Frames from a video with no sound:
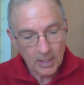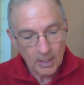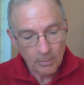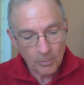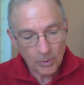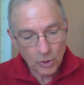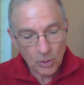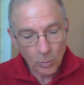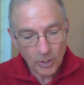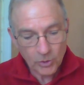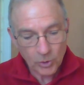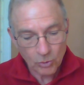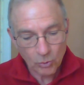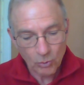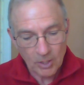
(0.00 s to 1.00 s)
But she
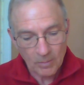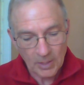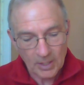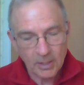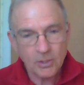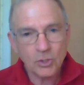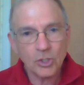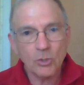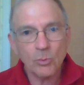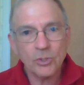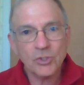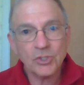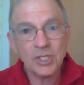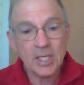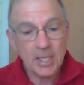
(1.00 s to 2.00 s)
wasn't dreaming. She
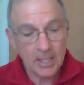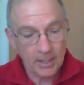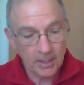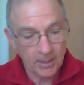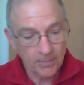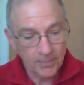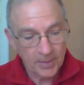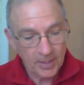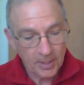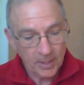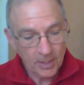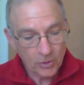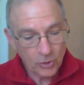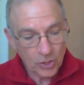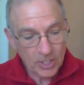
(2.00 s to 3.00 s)
was seeing.
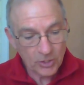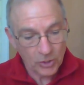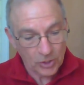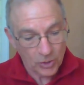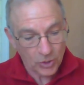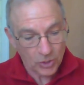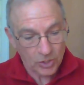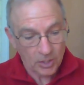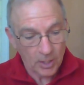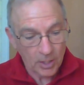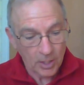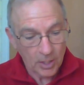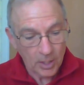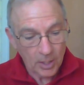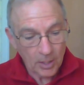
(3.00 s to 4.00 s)
Jesus!
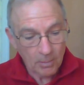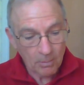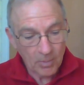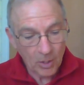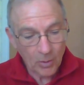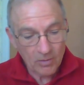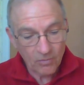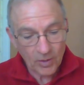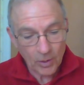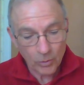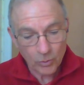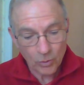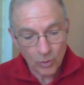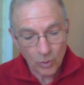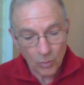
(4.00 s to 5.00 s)
Mary fell
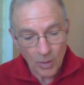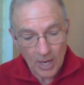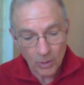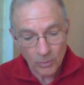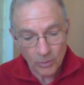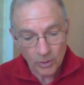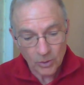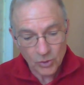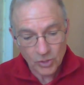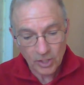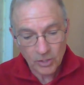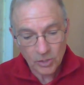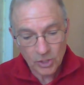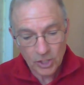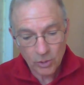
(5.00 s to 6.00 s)
to the ground.
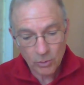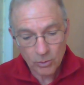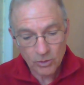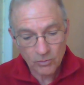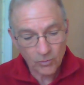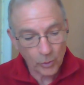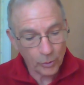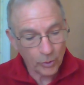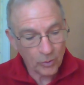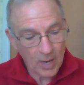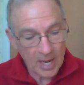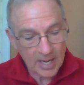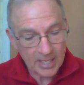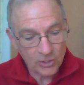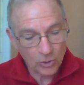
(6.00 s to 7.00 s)
Sudden tears filled her
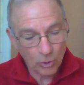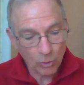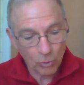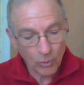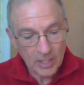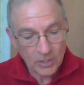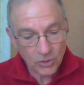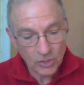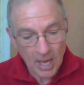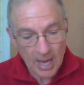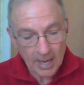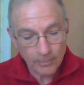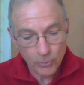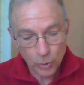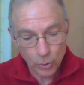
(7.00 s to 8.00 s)
eyes and great
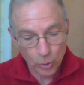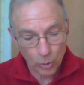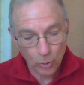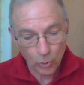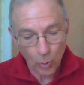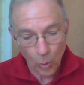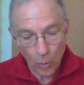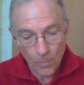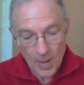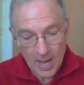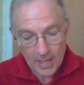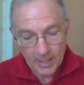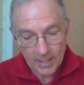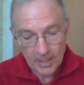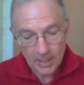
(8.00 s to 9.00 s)
sobs shook her whole
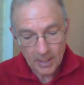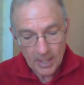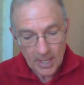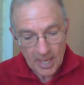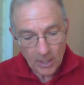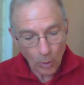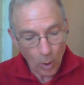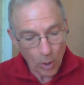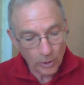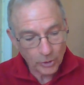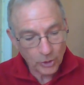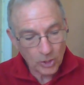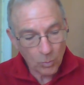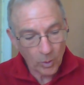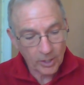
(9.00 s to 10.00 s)
body, and all
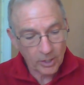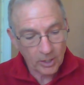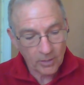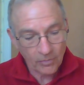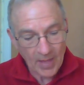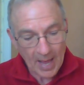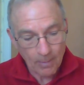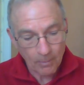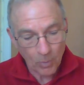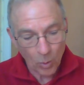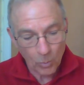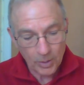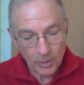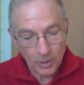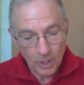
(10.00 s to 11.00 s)
she wanted at that
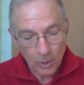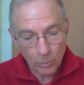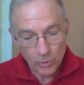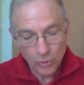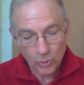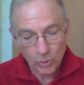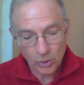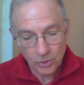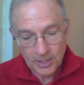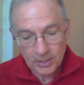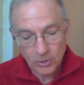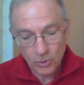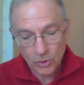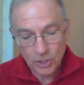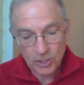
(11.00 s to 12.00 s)
moment was to cling
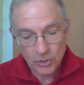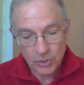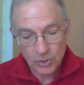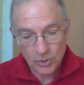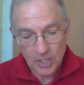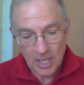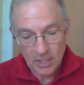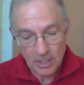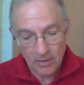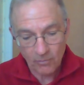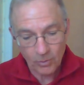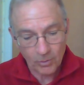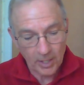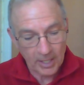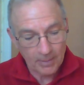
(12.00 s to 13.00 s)
to Jesus and
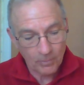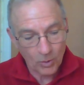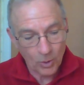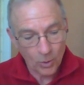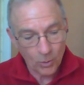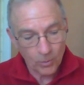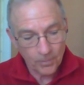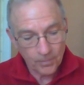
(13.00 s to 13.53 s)
never let him go.